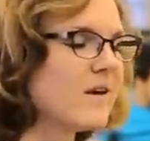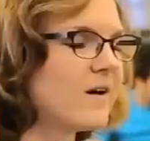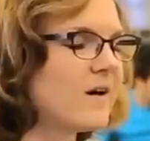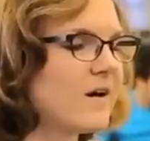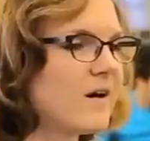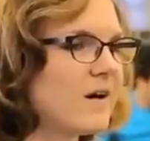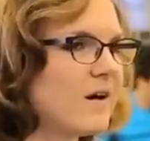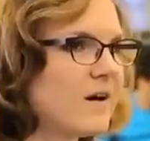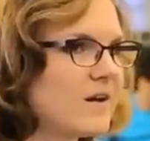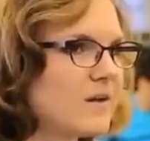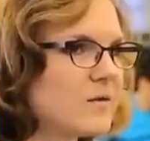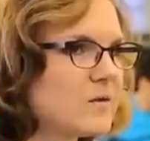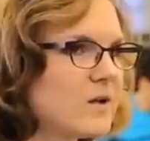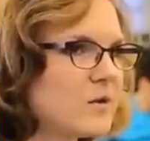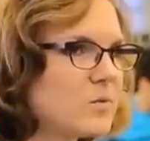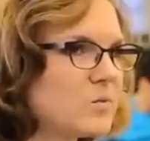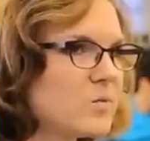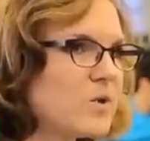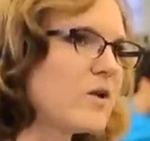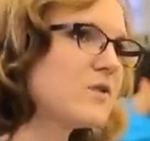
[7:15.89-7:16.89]
Uh,
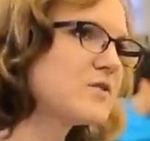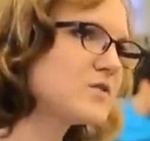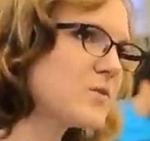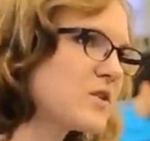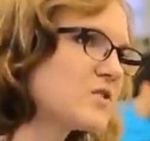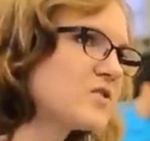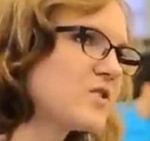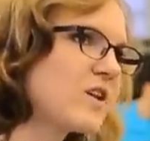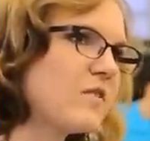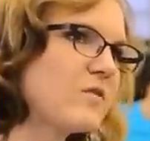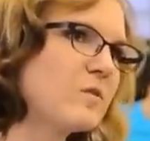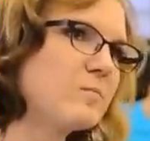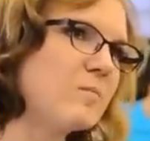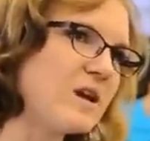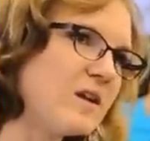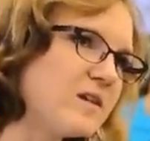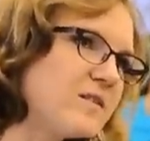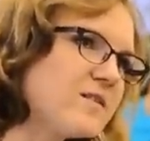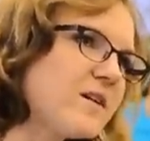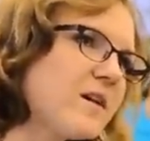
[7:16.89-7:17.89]
and we also actually have a
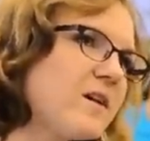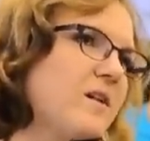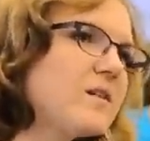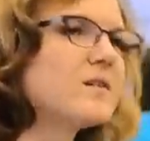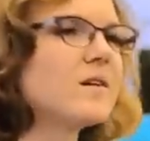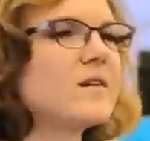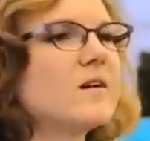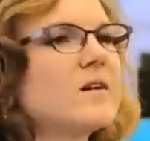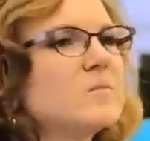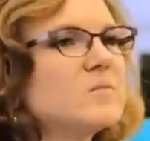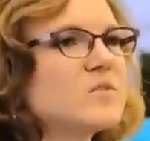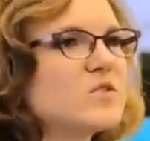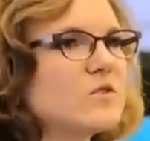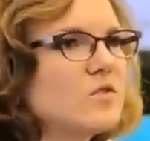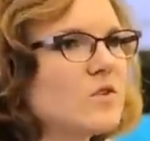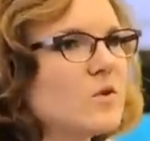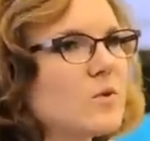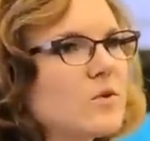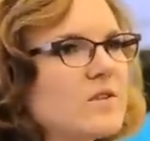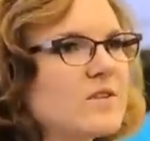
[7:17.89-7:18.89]
beta site, um, so
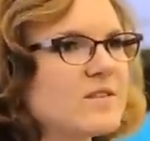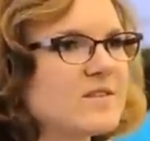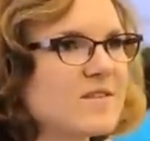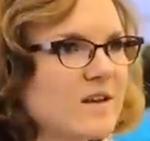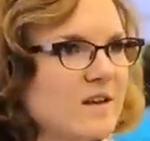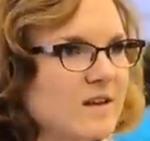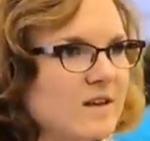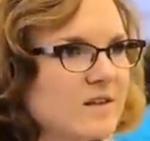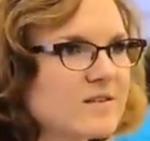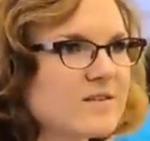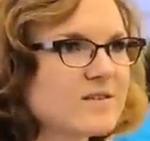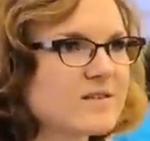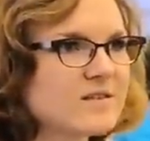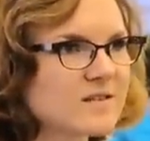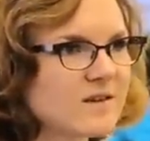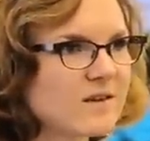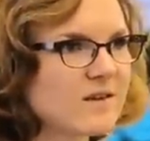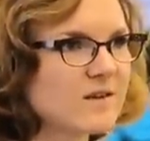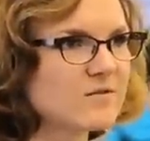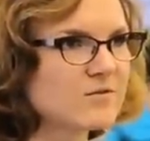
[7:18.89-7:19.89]
if you go to the settings
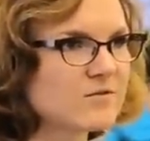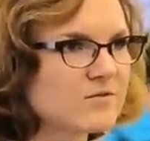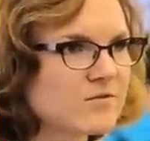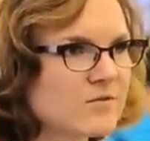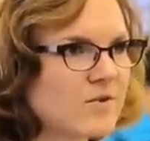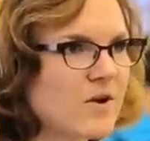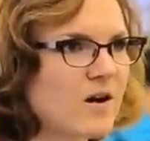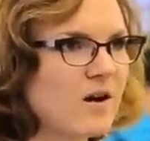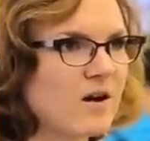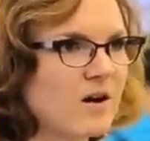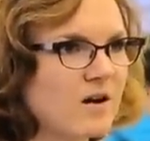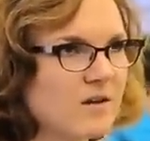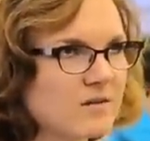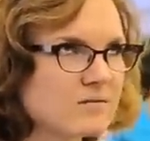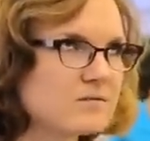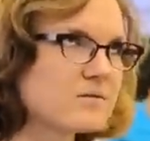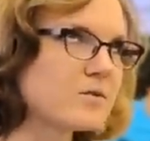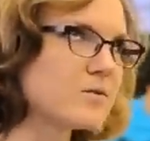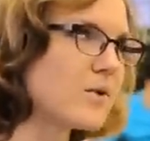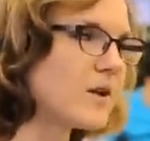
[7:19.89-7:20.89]
of uh,
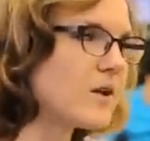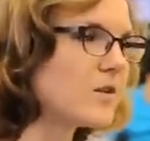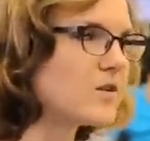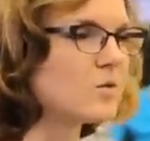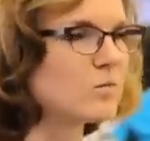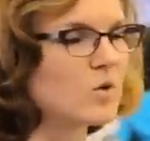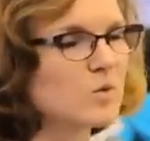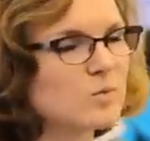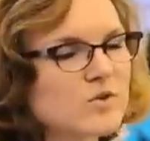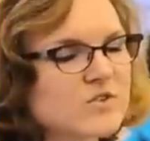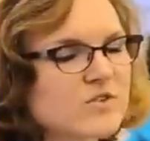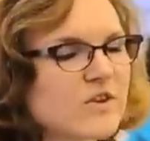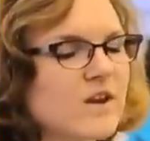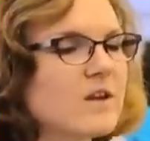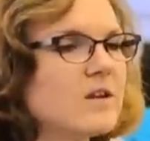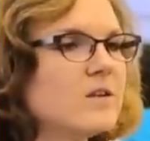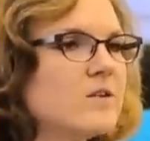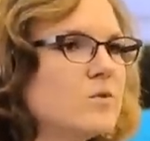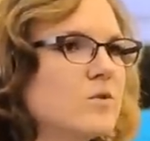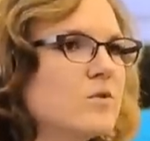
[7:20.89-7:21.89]
the regular mobile
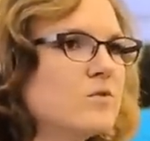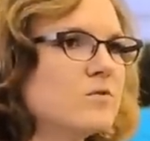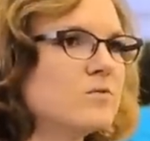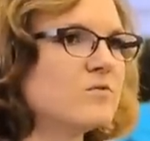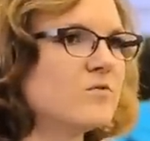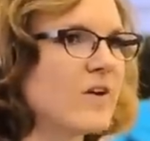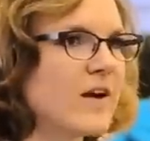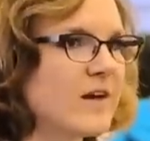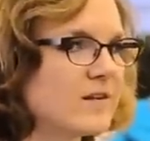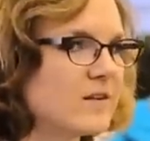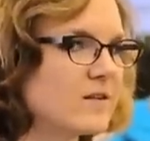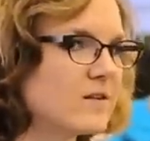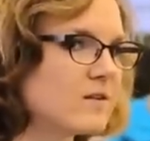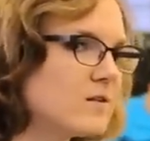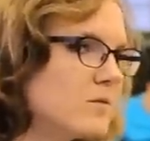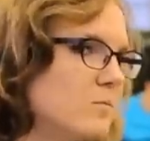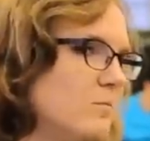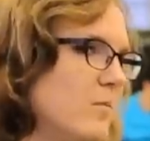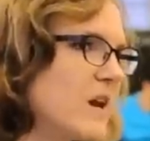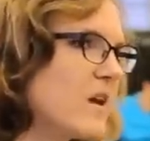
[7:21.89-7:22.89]
site, you will find a
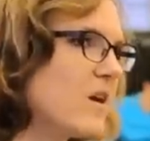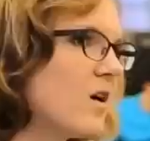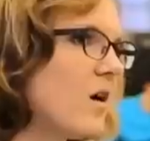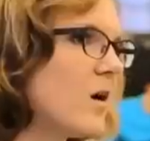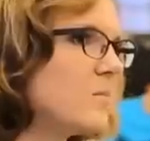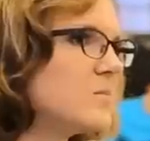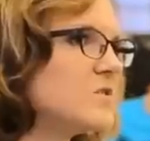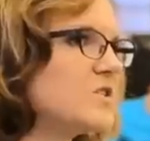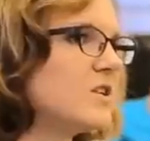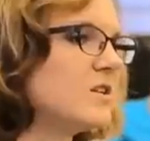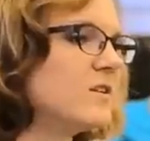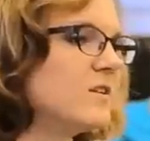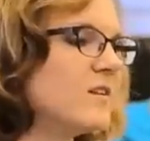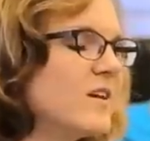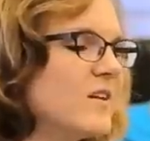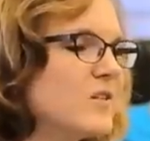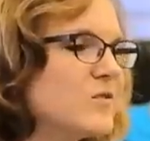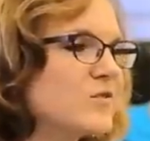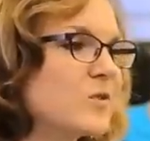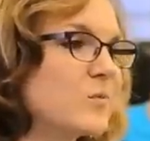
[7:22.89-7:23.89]
little beta opt-in,
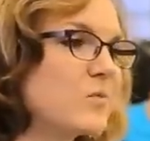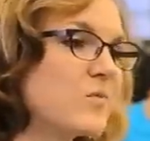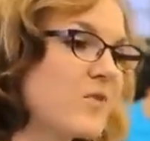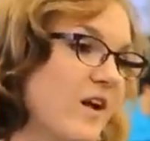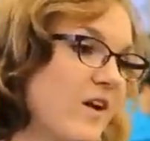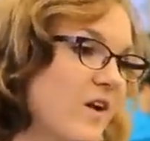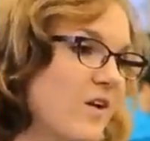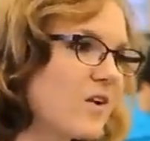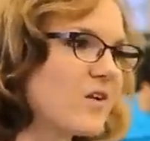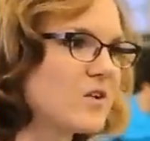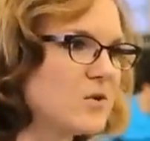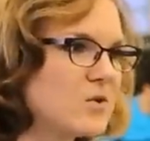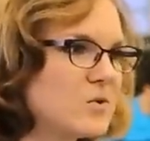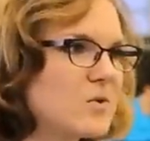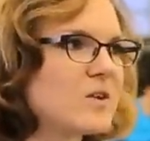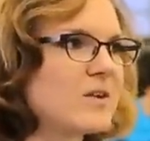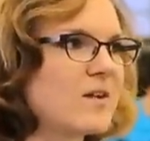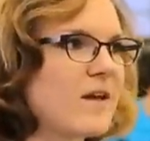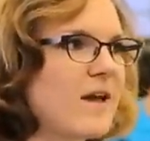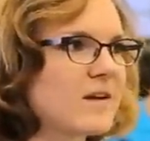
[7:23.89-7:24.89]
and from there you
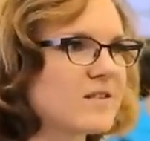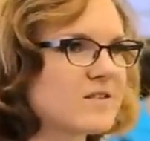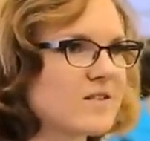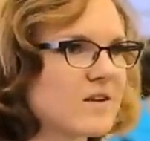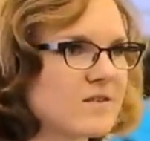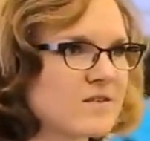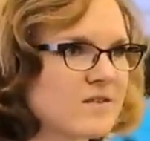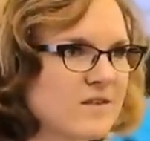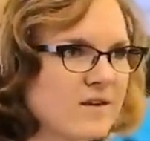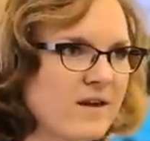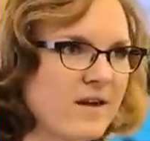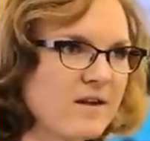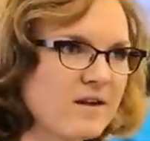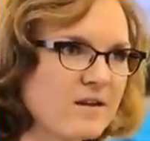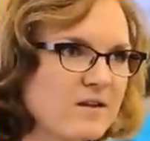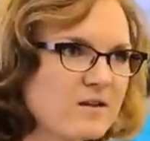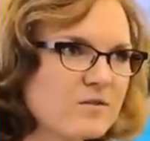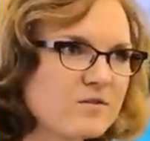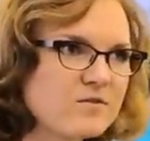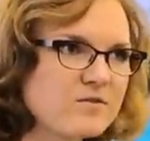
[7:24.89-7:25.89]
can access the
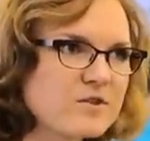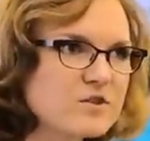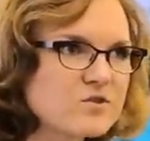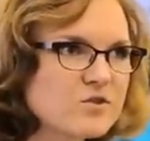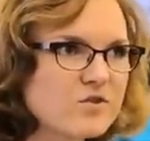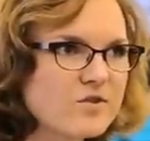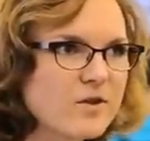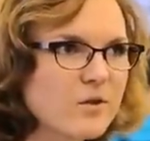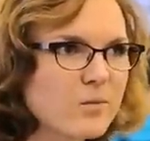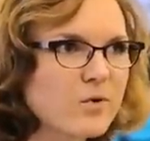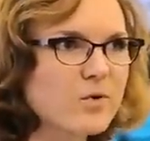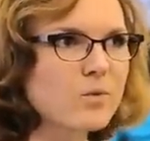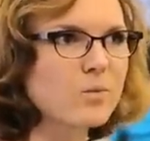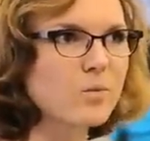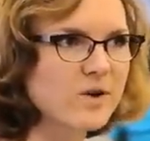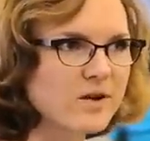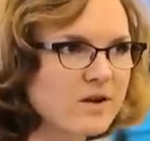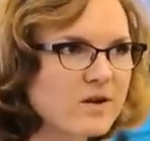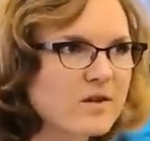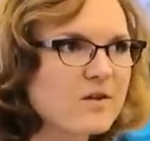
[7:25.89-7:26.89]
editing feature that we're
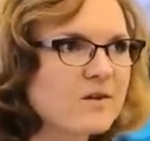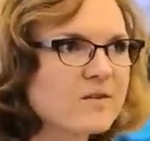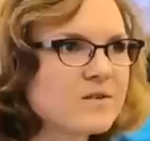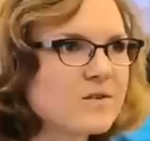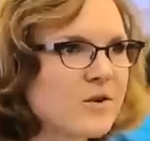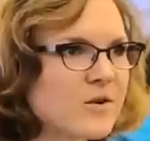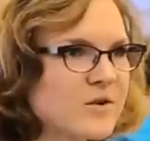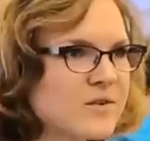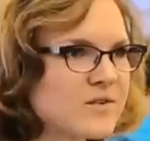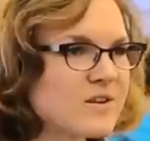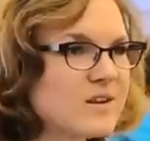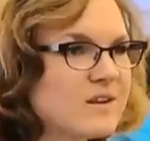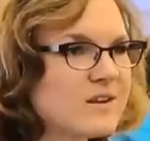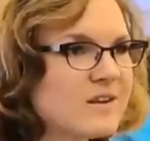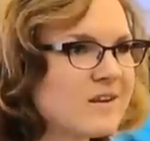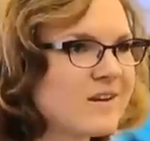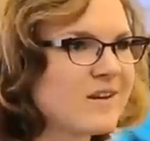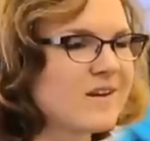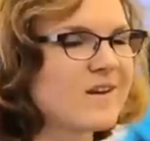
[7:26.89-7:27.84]
working on currently.